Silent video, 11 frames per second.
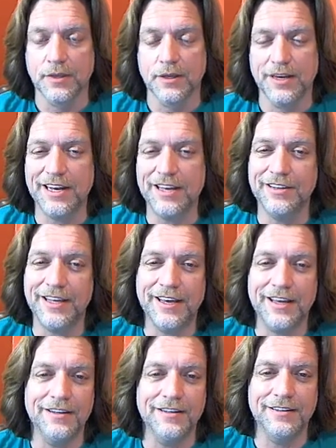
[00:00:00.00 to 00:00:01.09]
And even
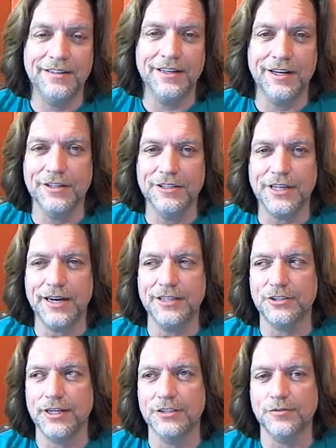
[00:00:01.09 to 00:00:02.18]
then, you know, the Chinese
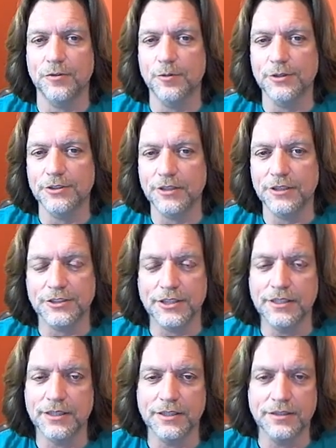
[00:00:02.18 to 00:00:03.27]
transformers aren't as
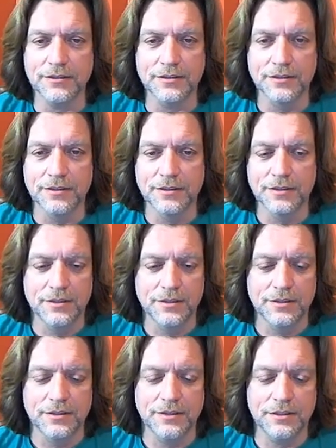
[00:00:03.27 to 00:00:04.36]
good. And,
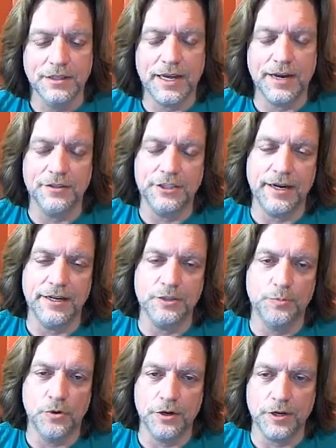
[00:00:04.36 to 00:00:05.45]
a lot of the Chinese
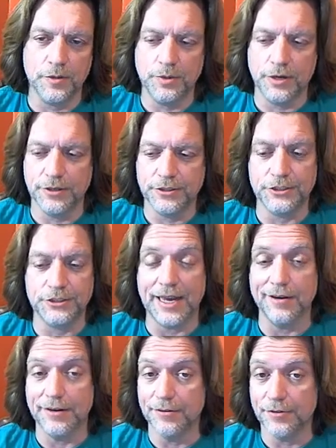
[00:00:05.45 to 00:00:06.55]
board components just
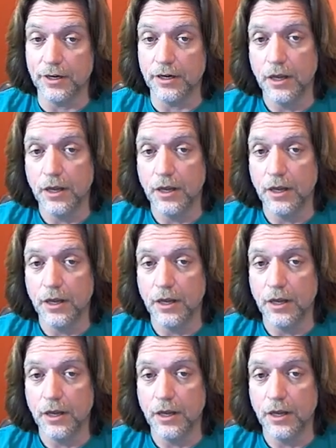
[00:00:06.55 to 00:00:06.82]
sound different